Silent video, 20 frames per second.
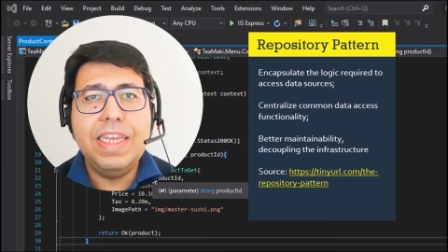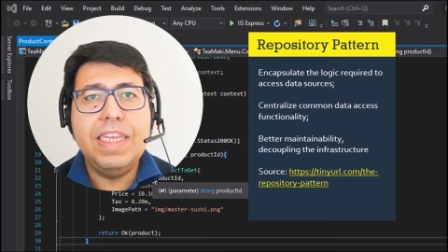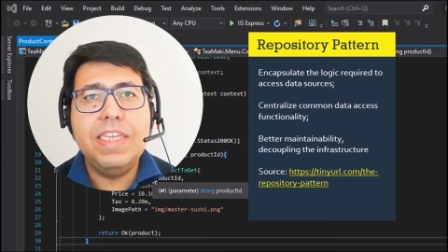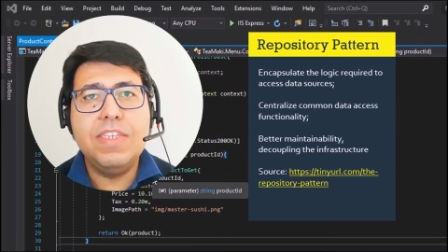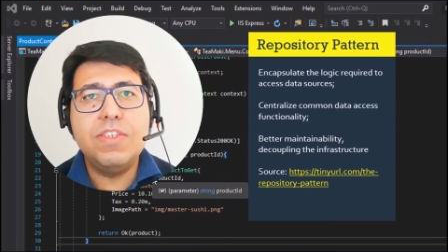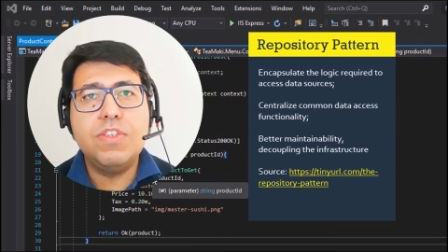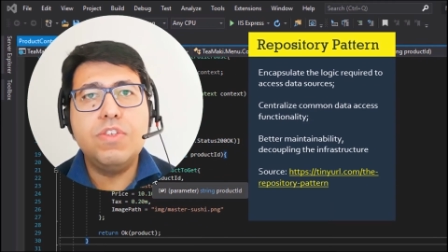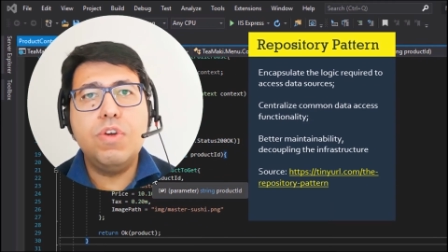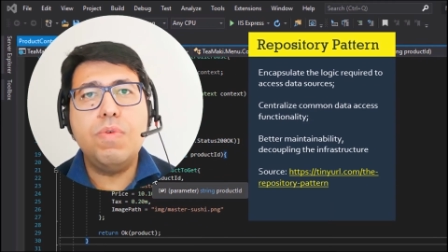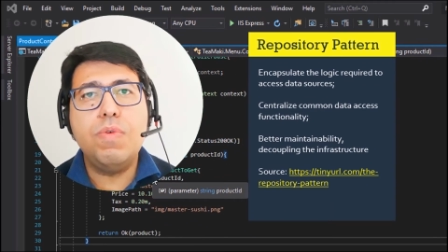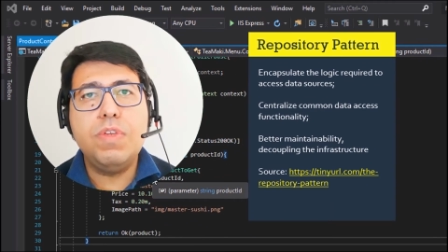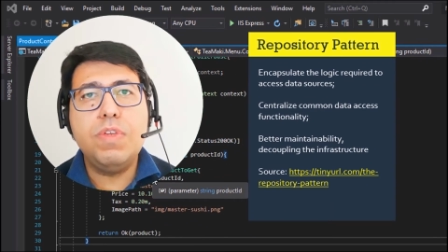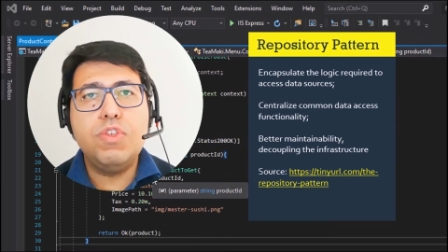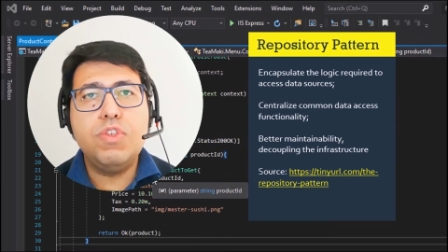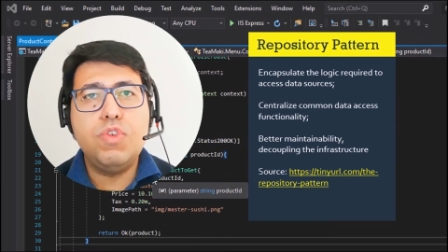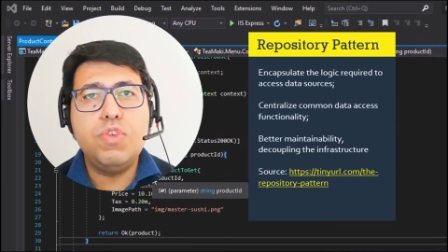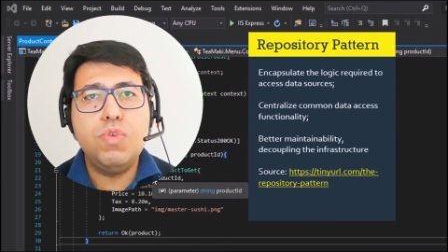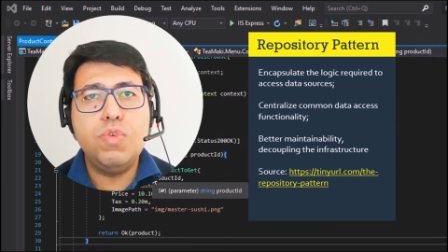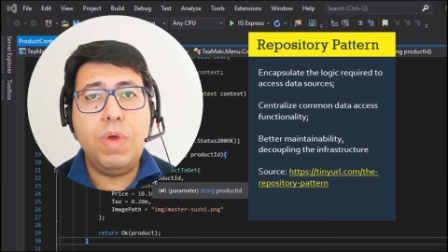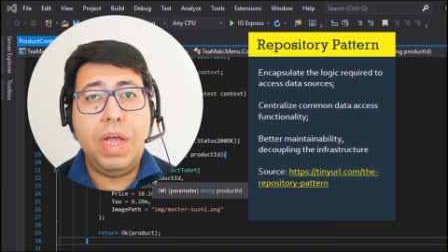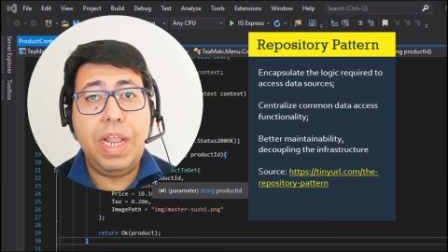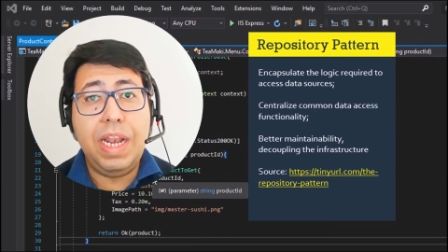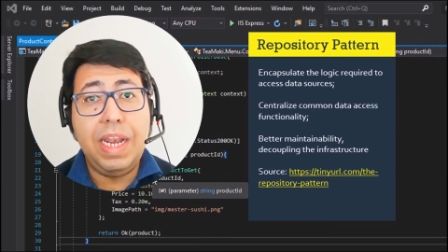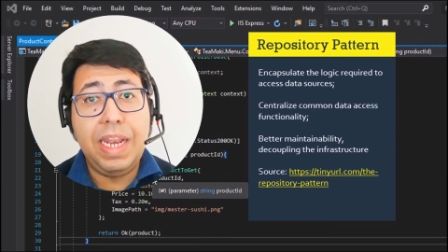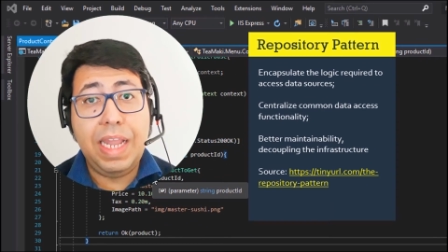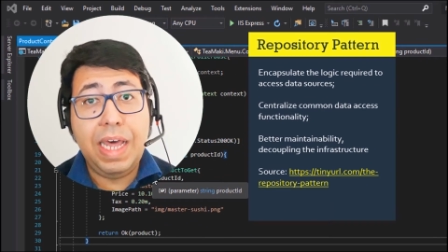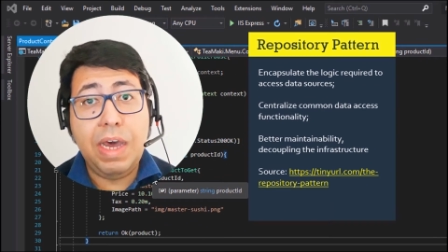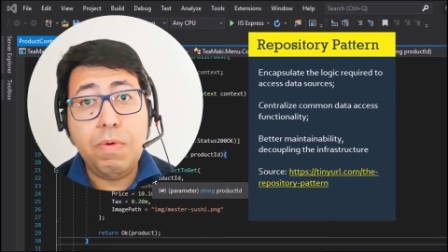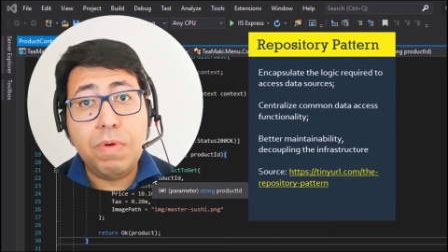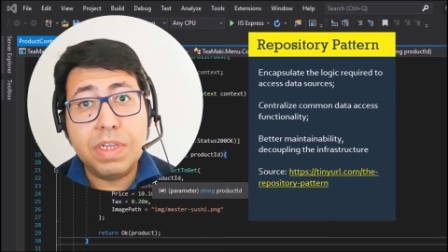is going to
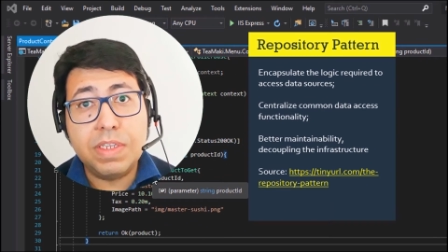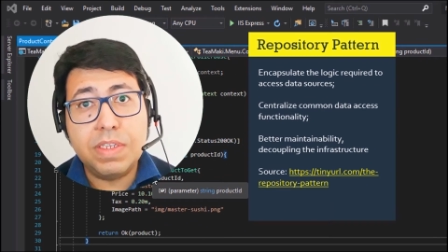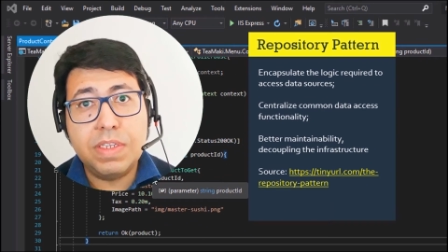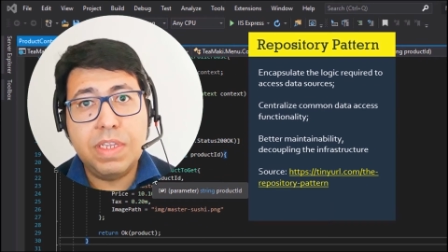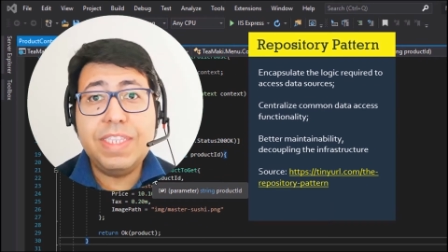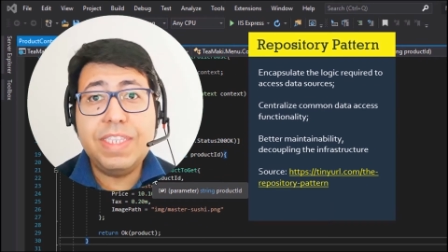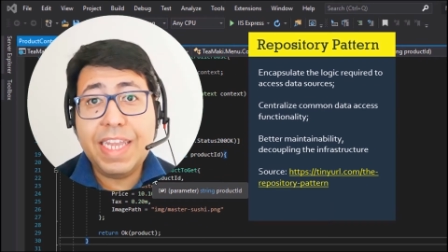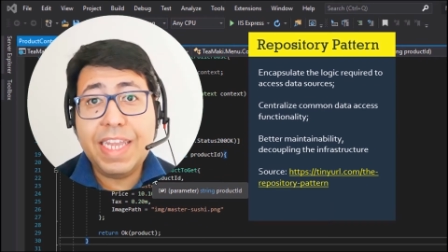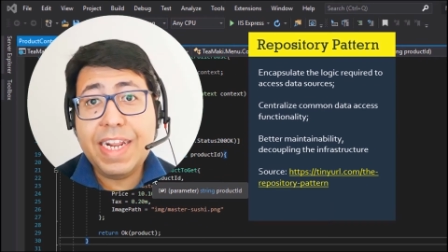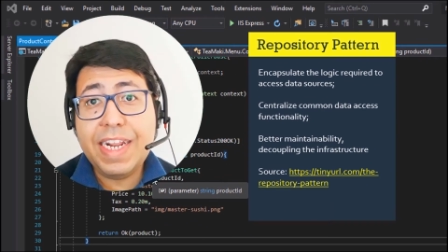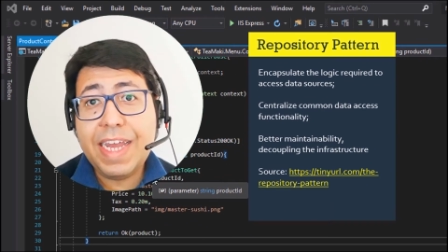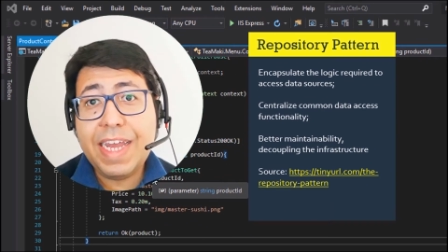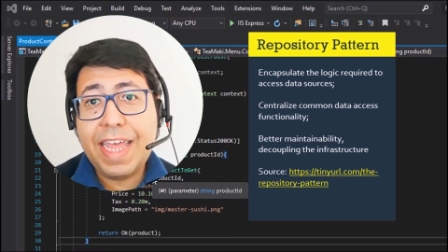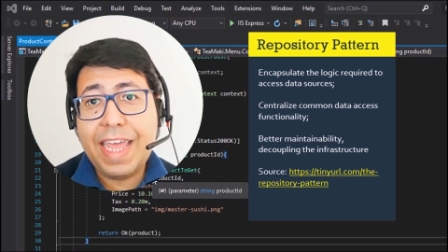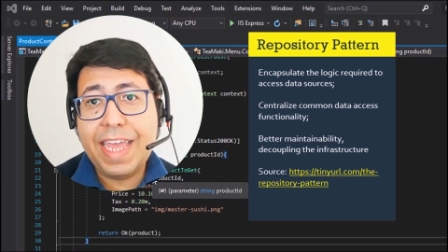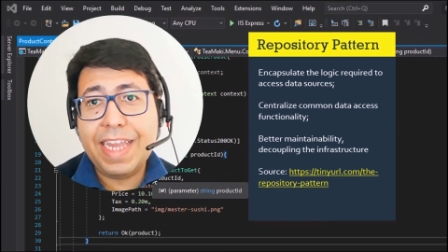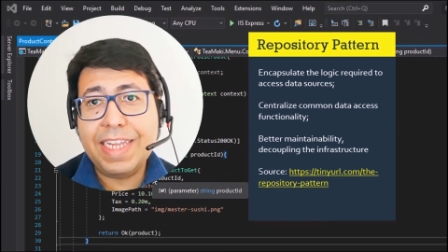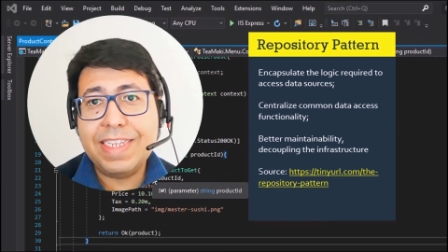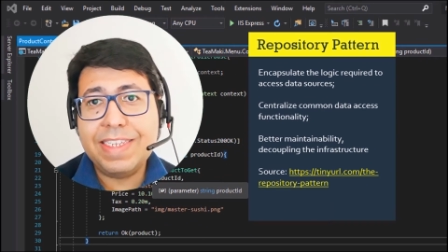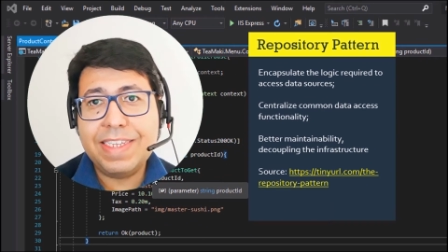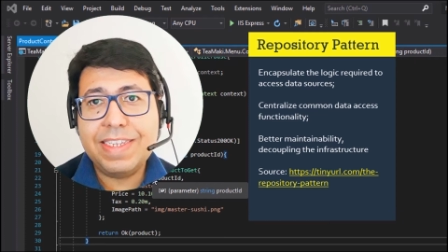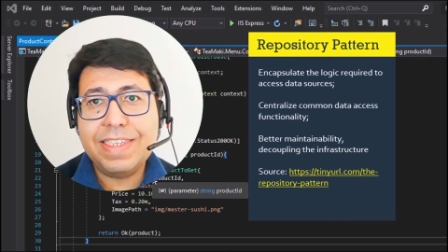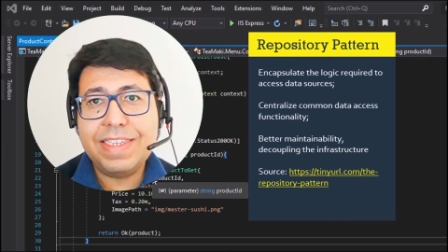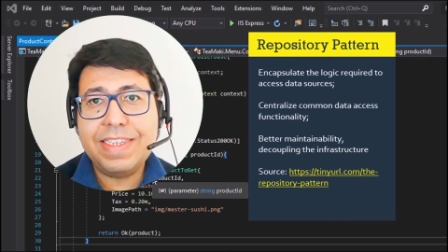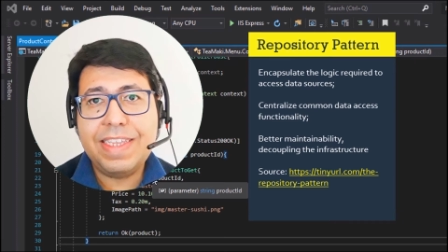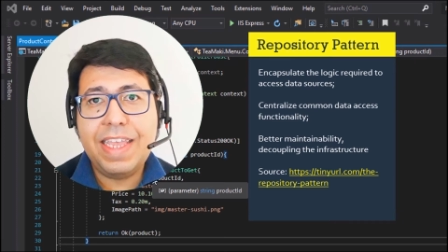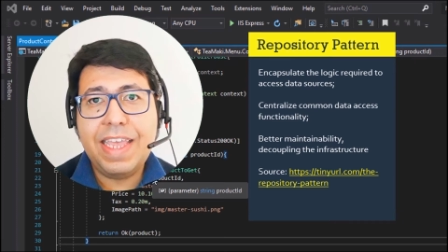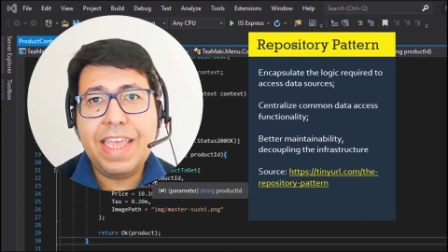allow us data access